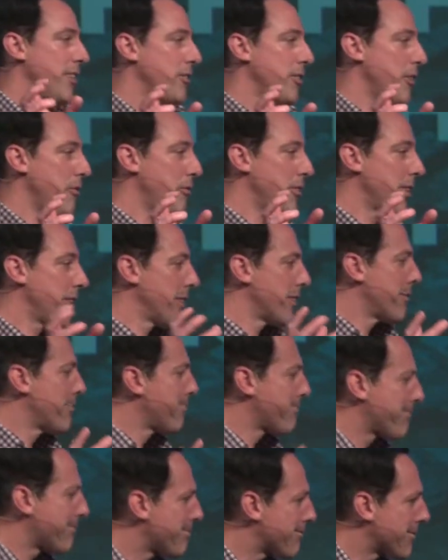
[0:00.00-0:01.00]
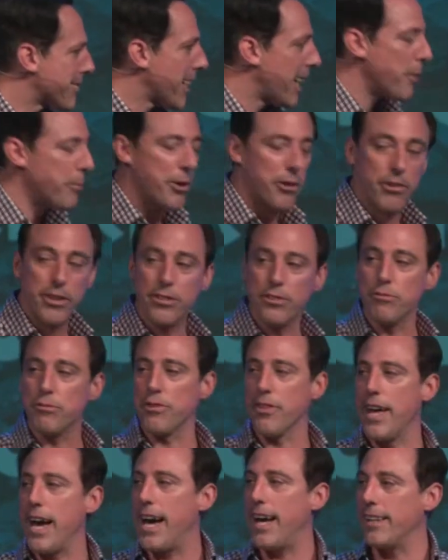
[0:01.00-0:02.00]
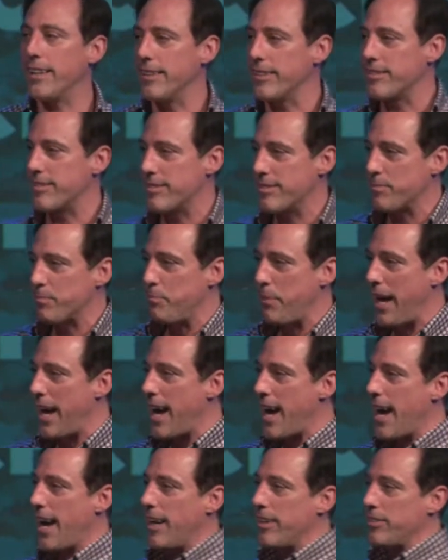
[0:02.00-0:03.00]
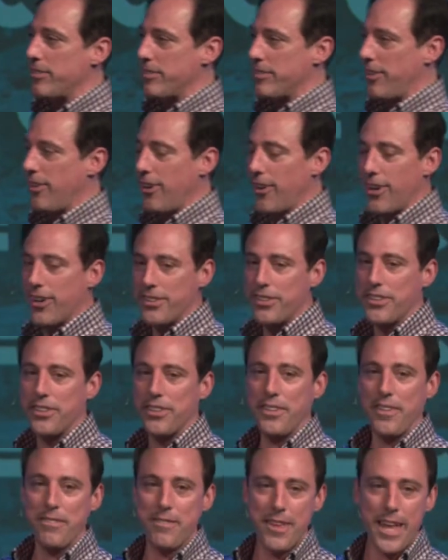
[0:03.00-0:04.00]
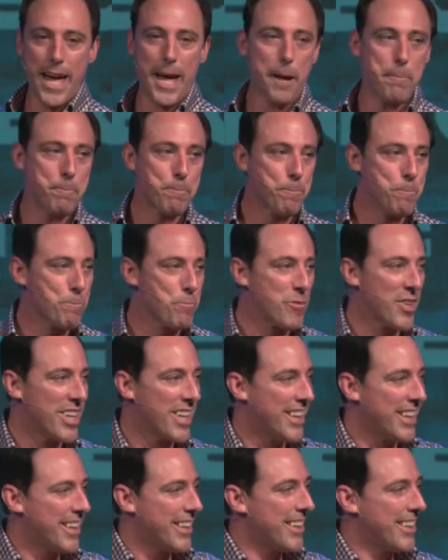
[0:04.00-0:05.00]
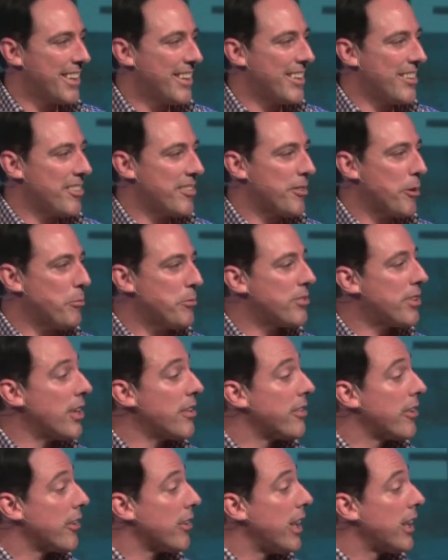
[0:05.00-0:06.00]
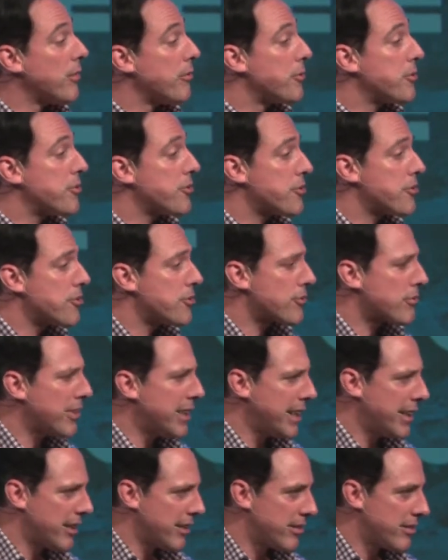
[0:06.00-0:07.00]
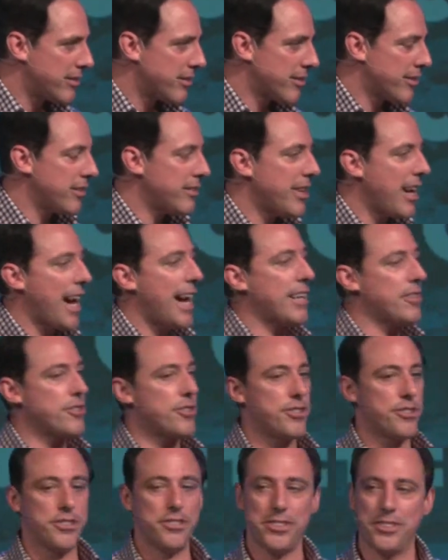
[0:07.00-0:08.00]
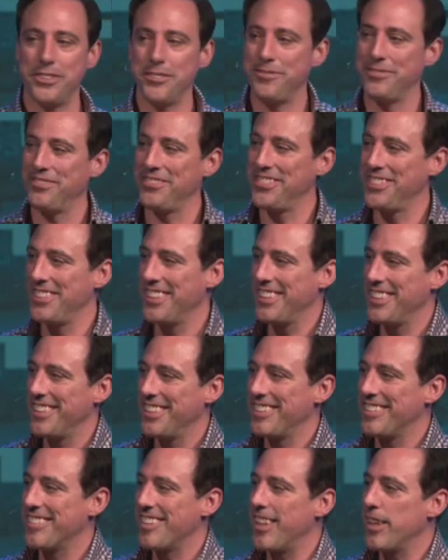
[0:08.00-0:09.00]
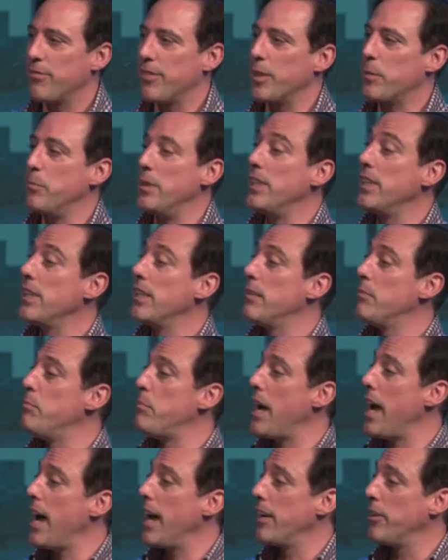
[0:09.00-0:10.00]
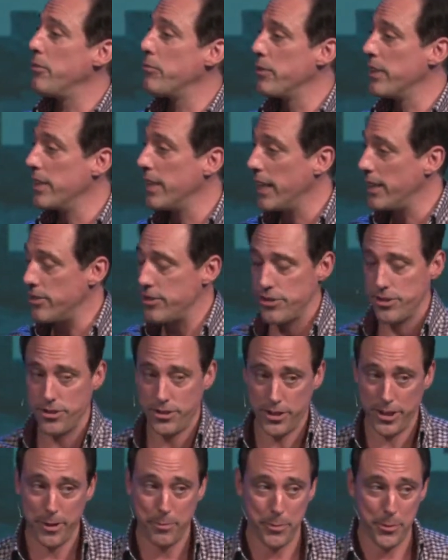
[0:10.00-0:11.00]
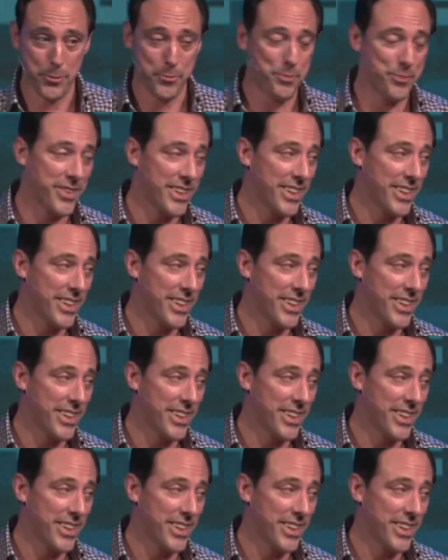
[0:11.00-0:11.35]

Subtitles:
So I figured, there's got to be a reason for that. Let's pass on that. Some say there are a lot of strings attached. It's kind of like being in a bad relationship.